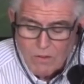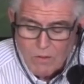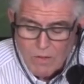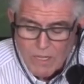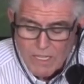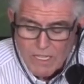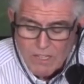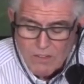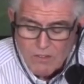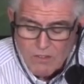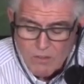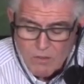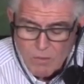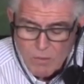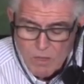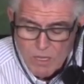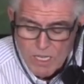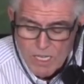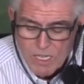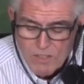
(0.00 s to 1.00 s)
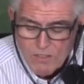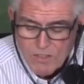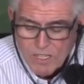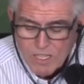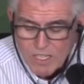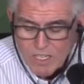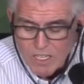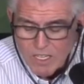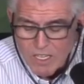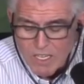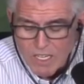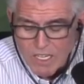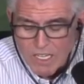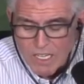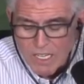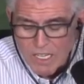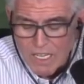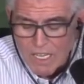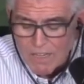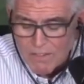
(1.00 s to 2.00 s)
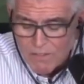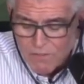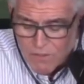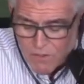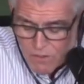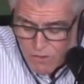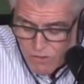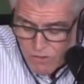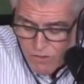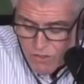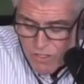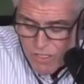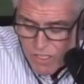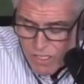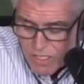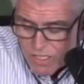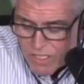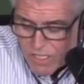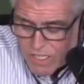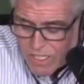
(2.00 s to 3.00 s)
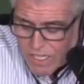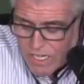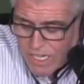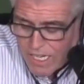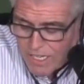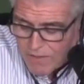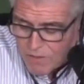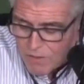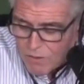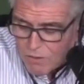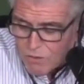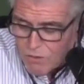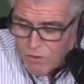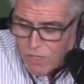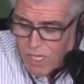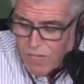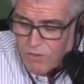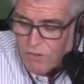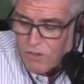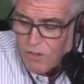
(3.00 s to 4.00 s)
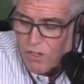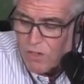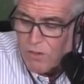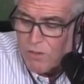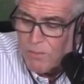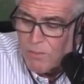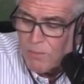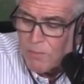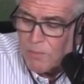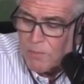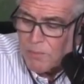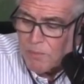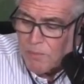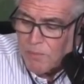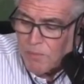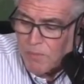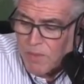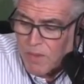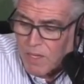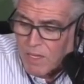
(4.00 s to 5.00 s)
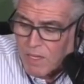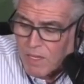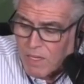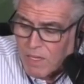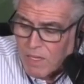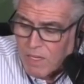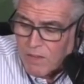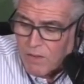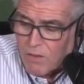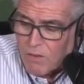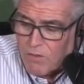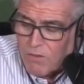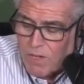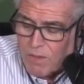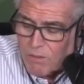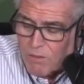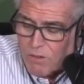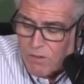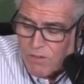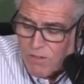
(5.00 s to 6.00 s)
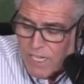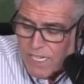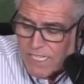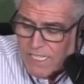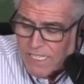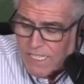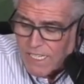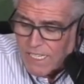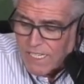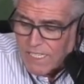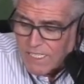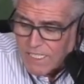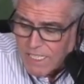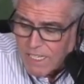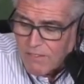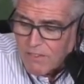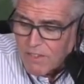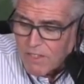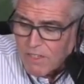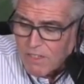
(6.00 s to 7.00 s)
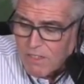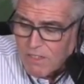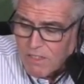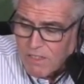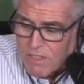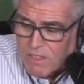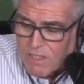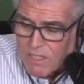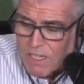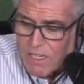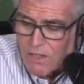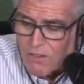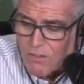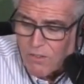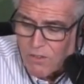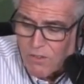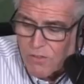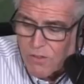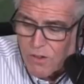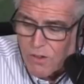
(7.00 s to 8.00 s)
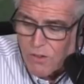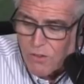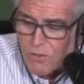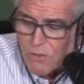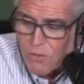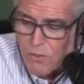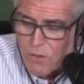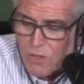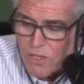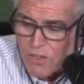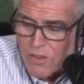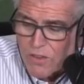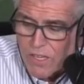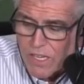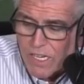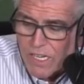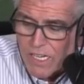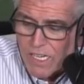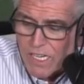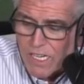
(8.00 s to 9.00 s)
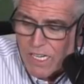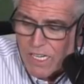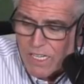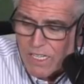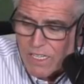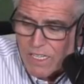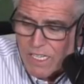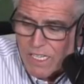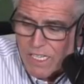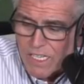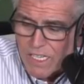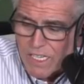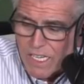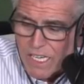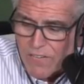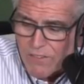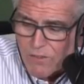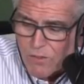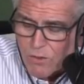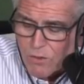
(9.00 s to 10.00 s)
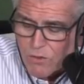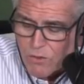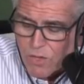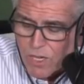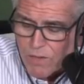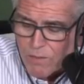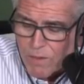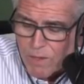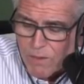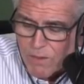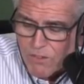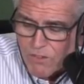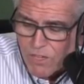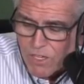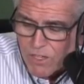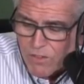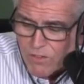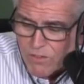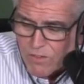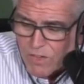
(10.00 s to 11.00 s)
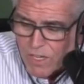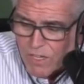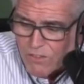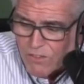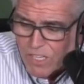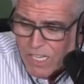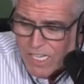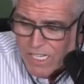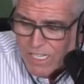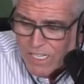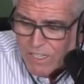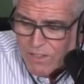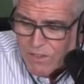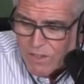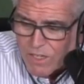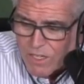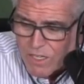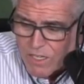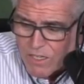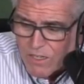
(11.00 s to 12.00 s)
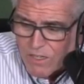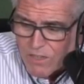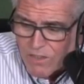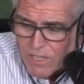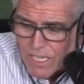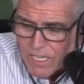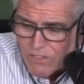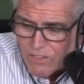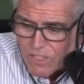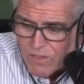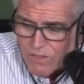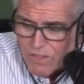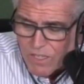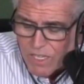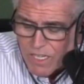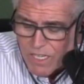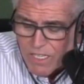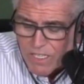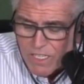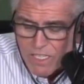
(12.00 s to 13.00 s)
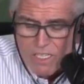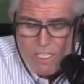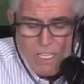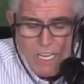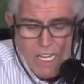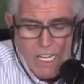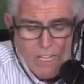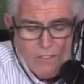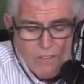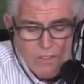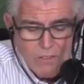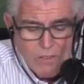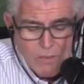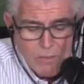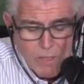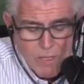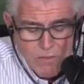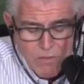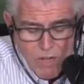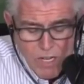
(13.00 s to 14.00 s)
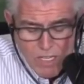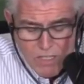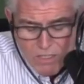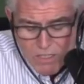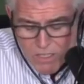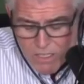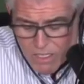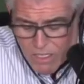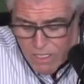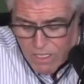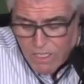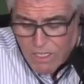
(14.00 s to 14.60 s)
tweeted this this morning. I said I first did an afternoon drive show in November of 1987. That was the first one that I did an afternoon drive by myself. I sat in uh, on Thanksgiving Day and then the day after for Pete Franklin.